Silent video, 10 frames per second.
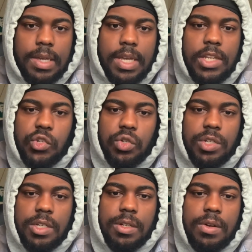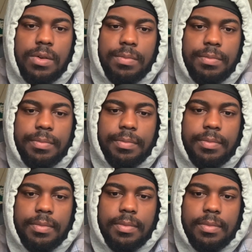Interesting
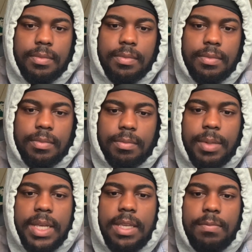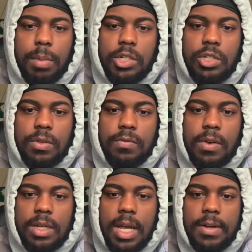though. But he punched the
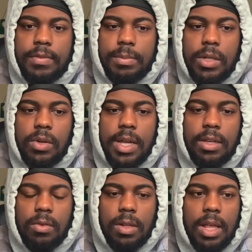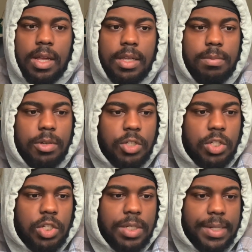fuck out of him though, I ain't gonna lie. He punched
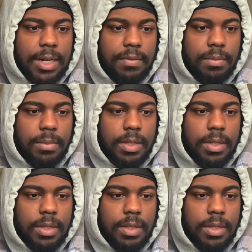the shit out of him.